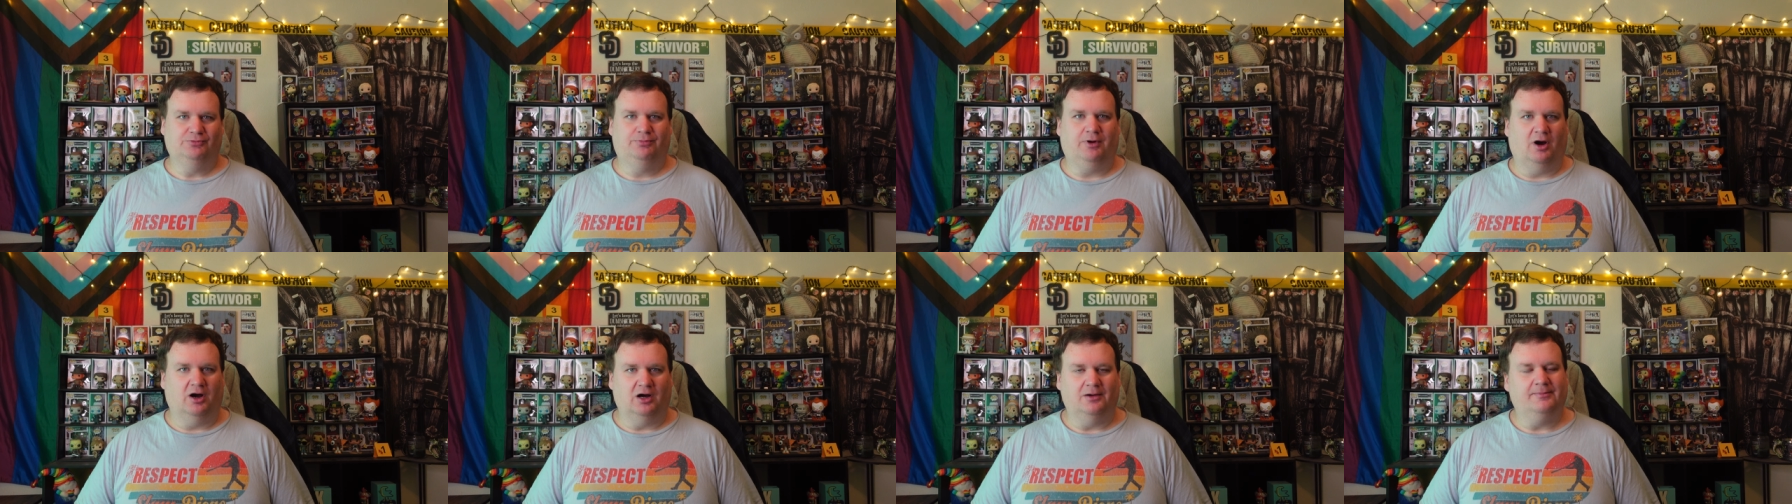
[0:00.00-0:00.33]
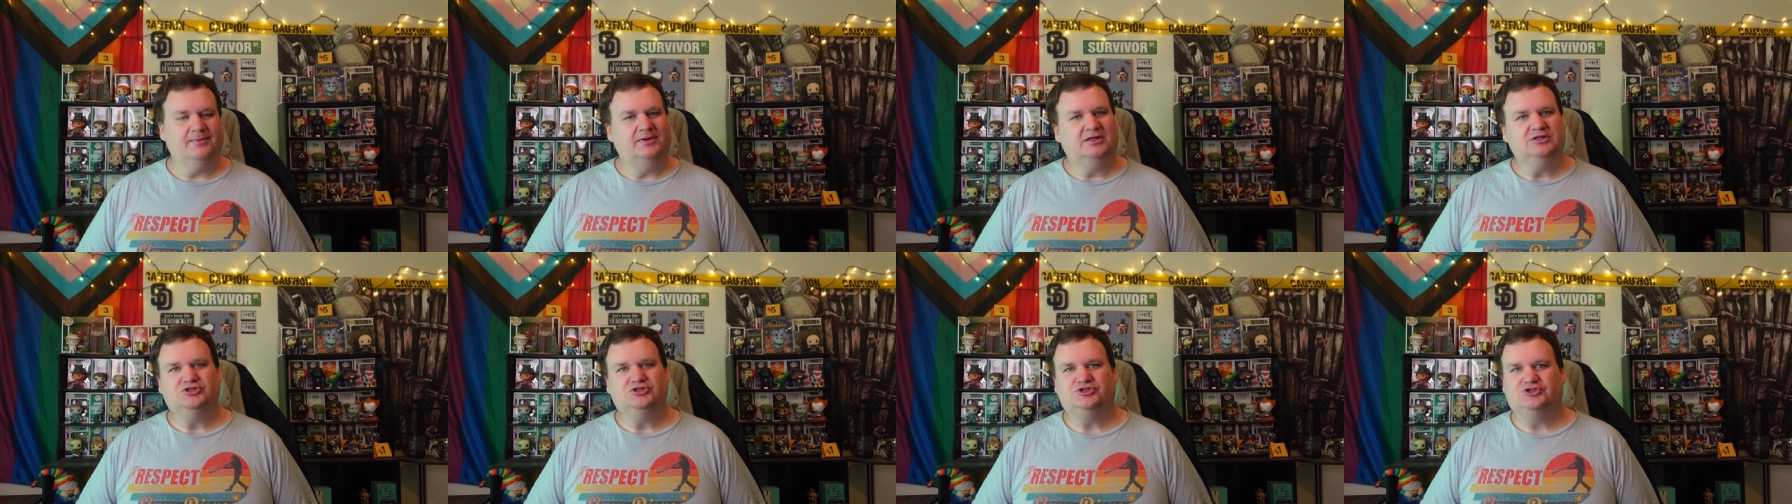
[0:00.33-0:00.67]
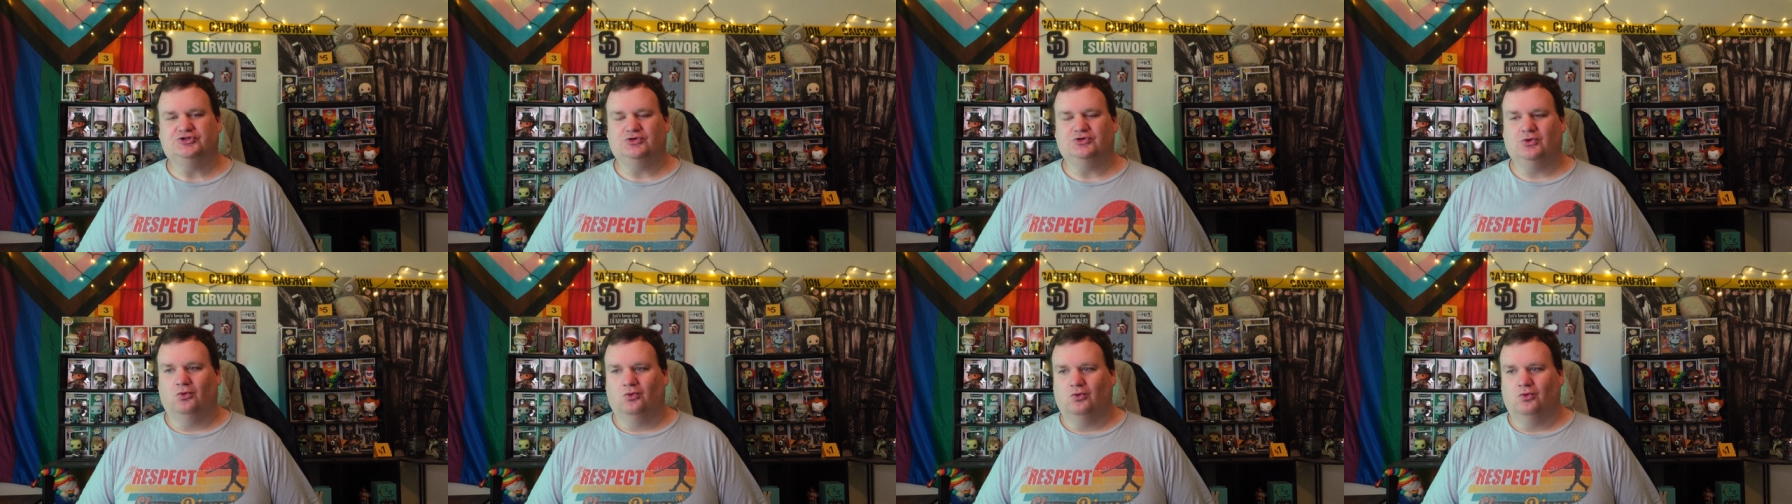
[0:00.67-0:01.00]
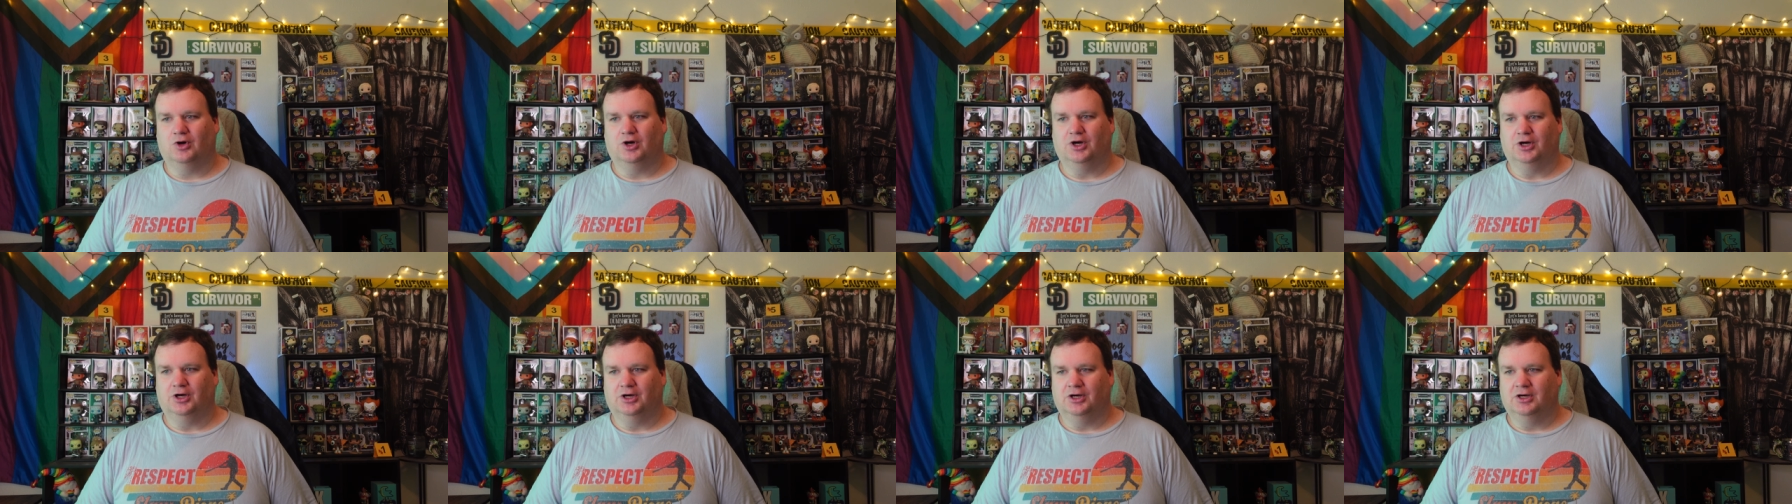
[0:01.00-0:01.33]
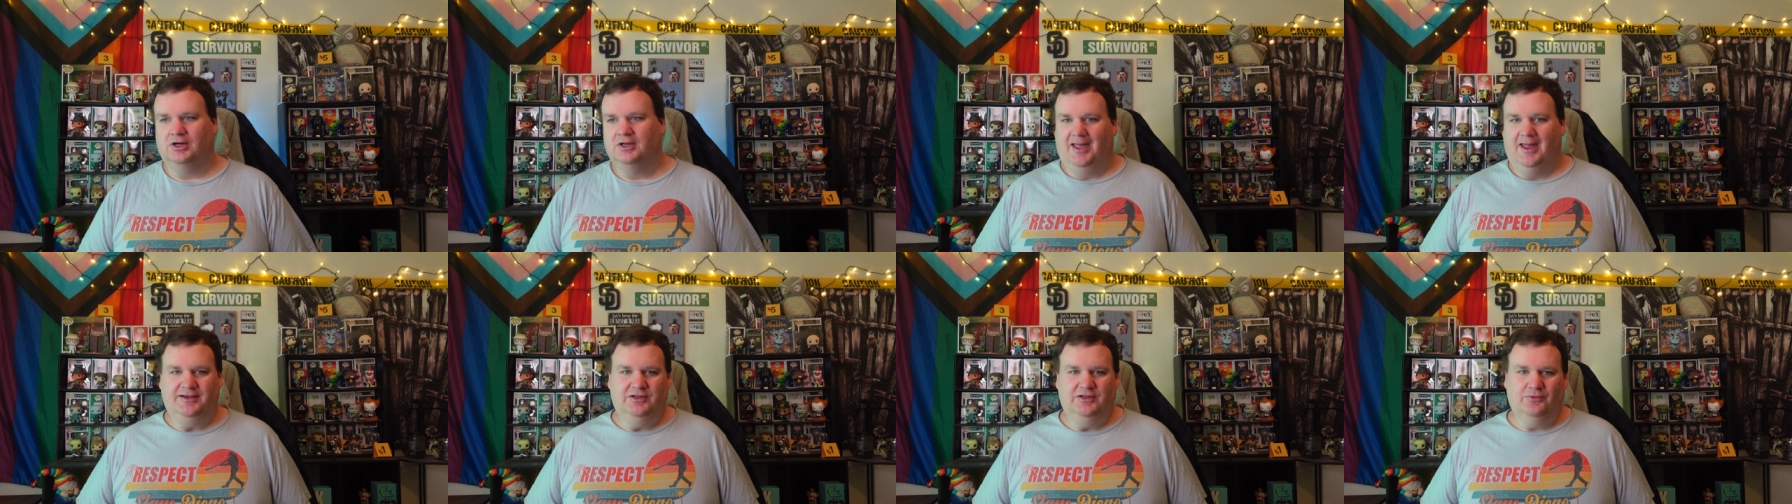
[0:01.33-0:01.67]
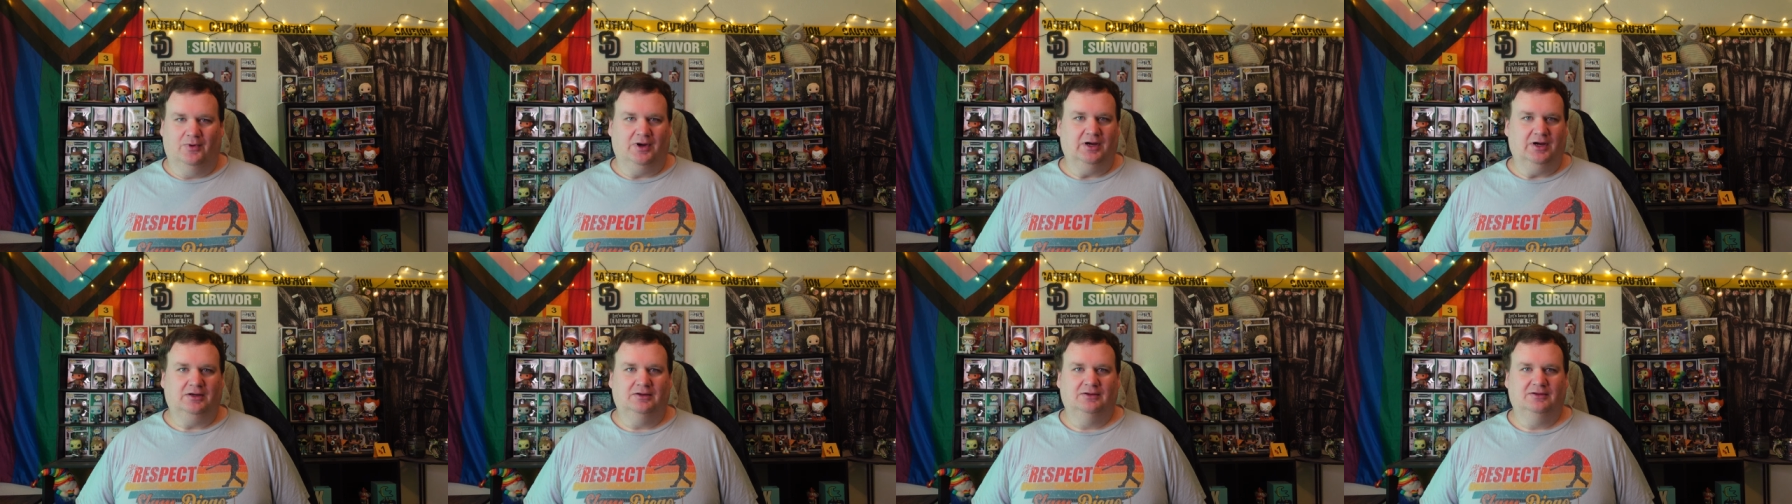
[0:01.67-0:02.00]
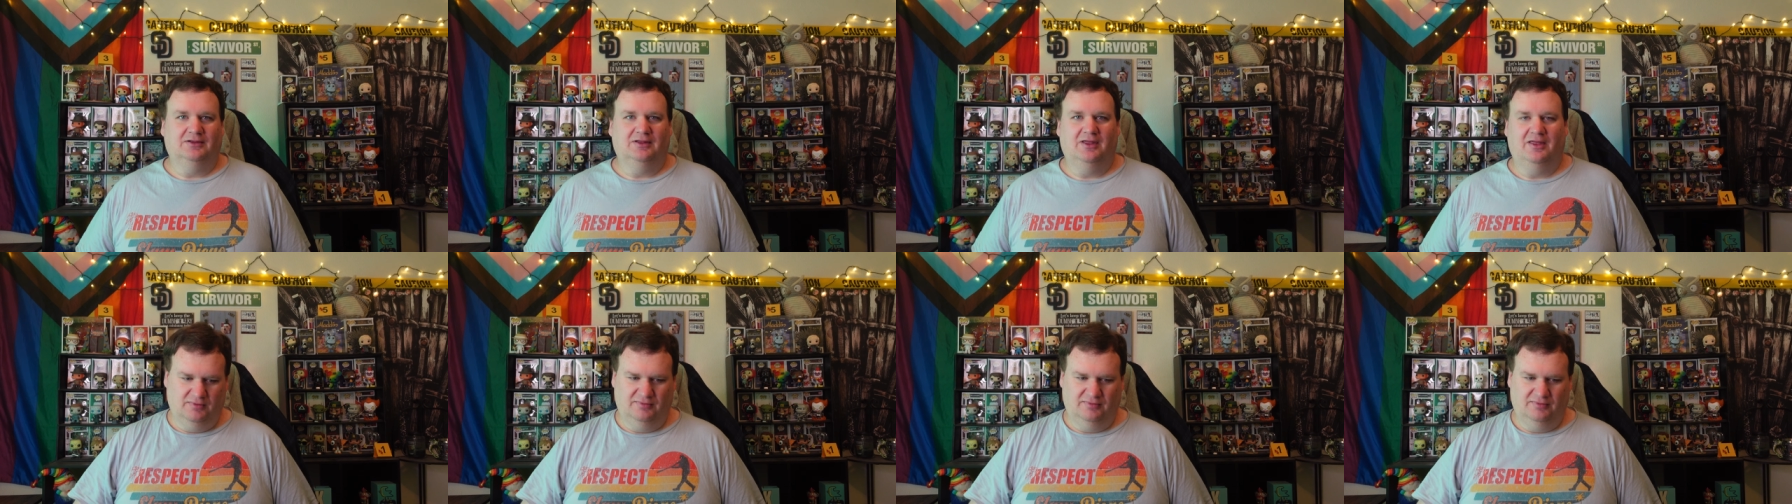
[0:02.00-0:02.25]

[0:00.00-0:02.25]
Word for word: apartment or anywhere.